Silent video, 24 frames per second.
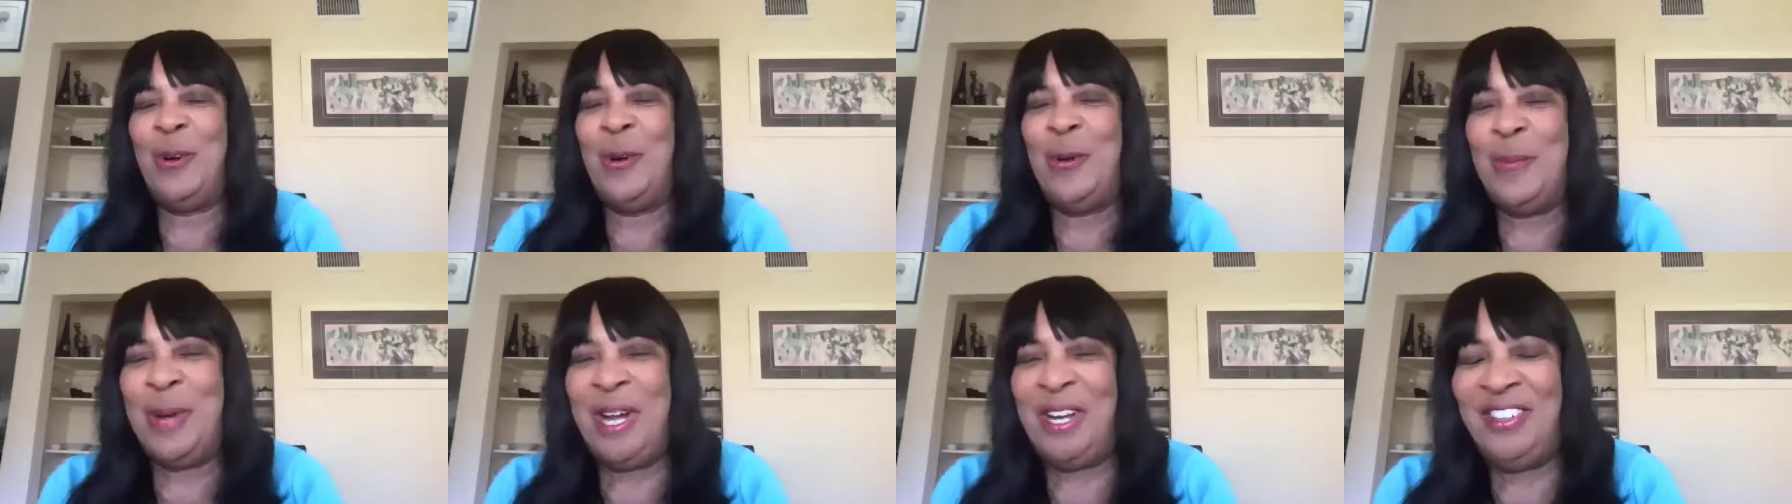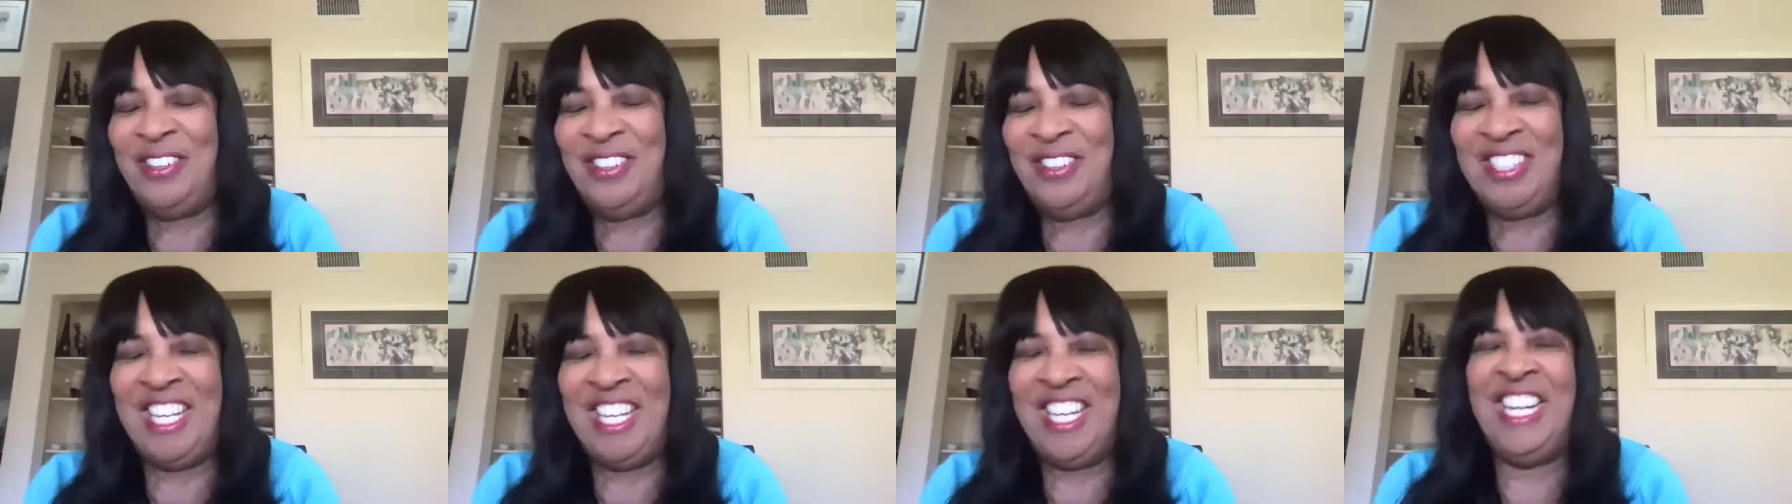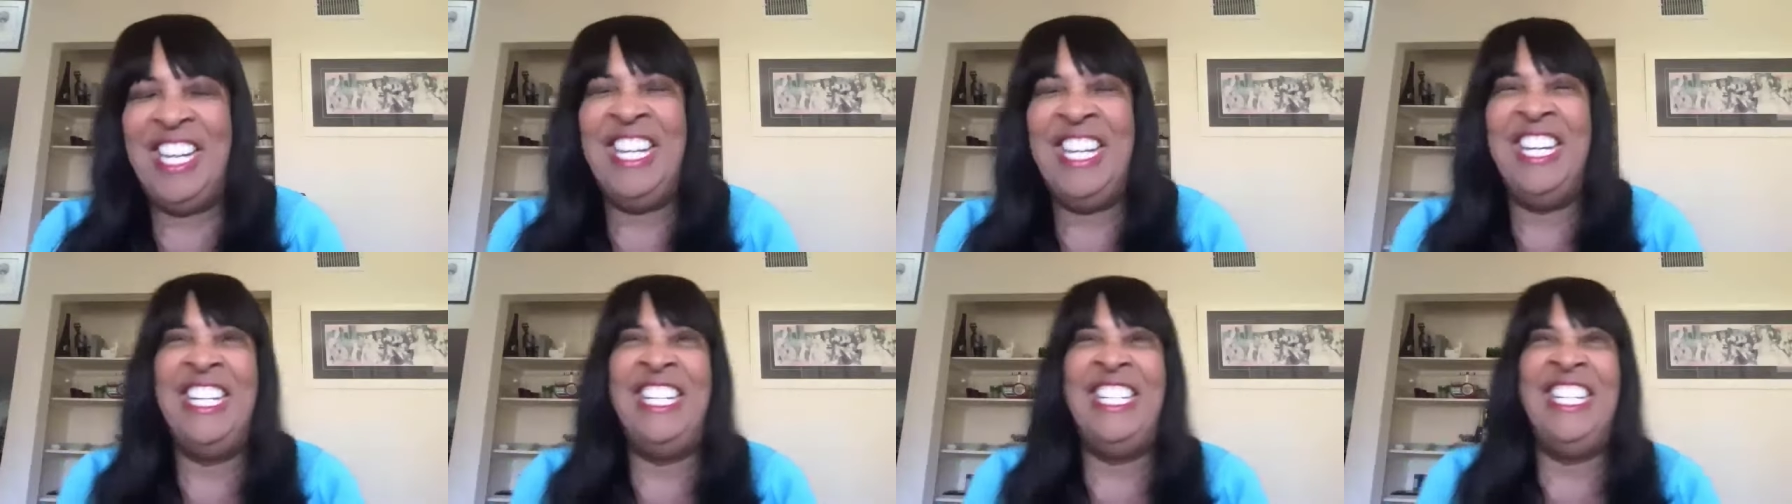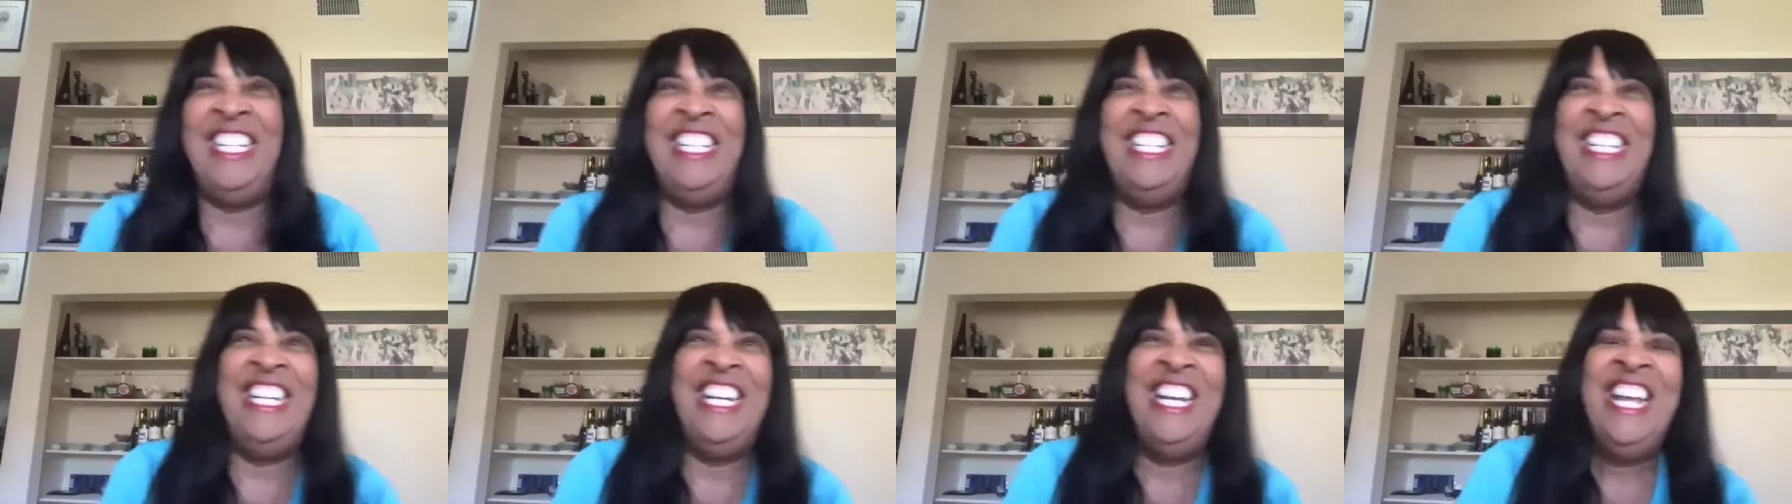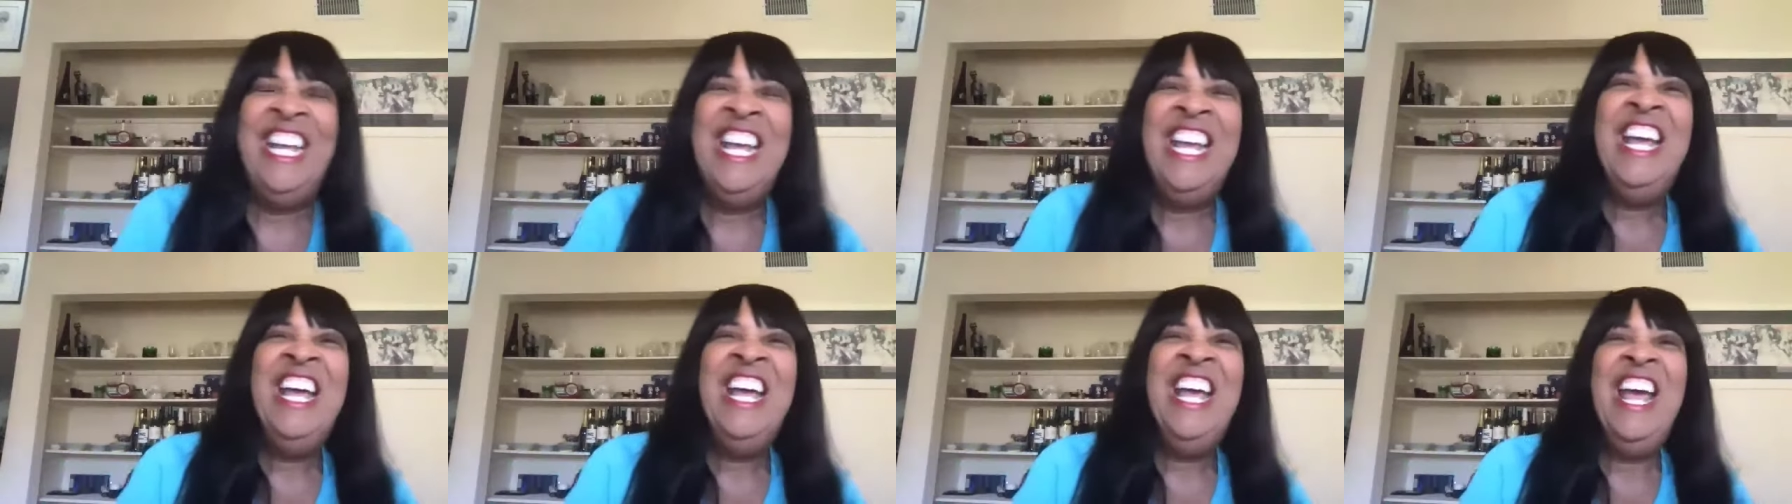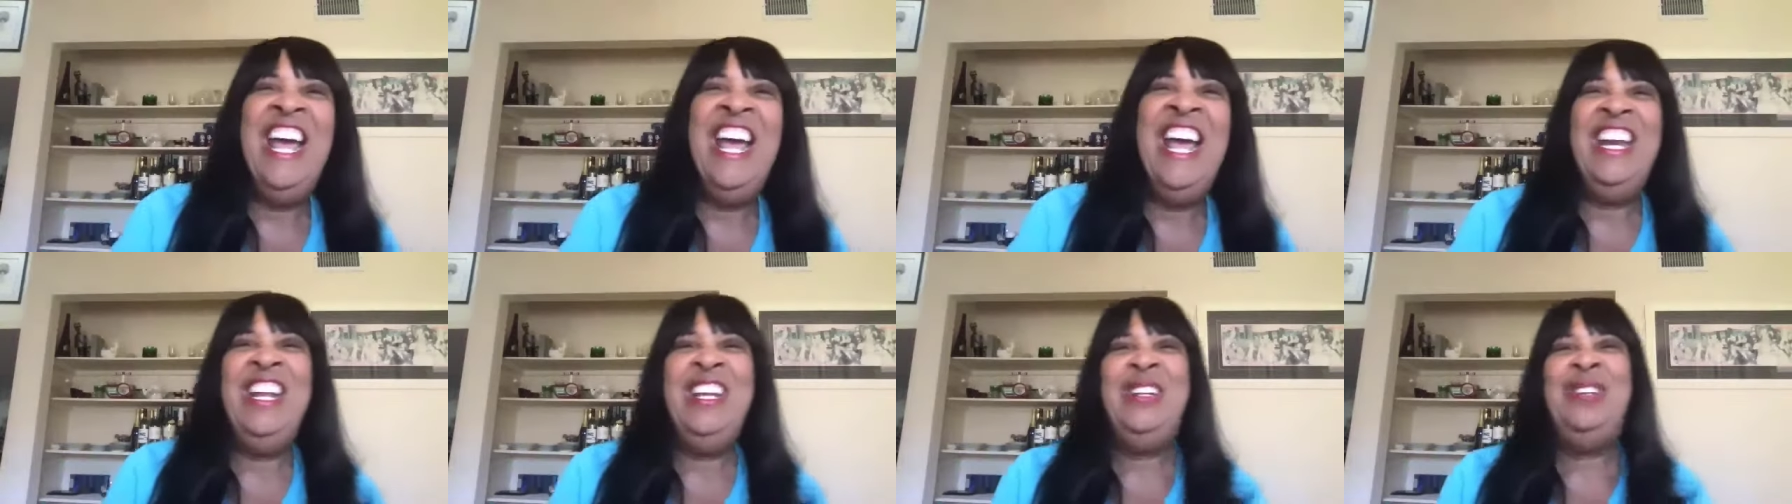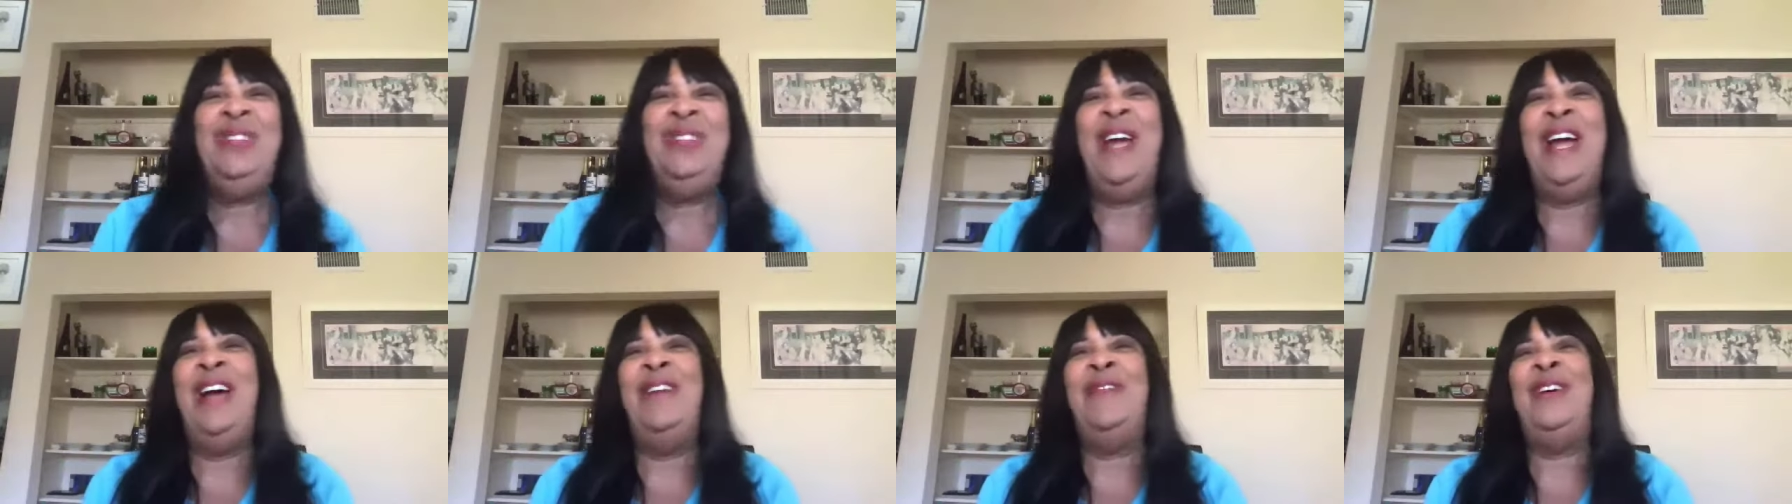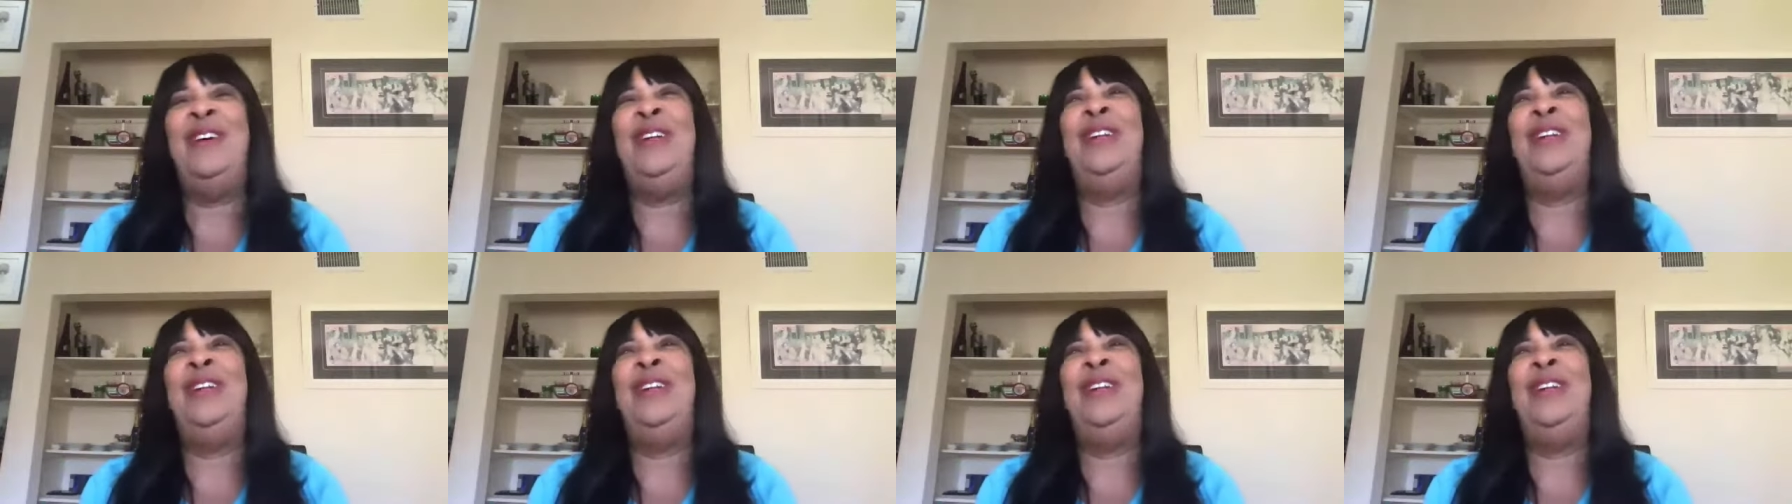model, okay? And he traveled.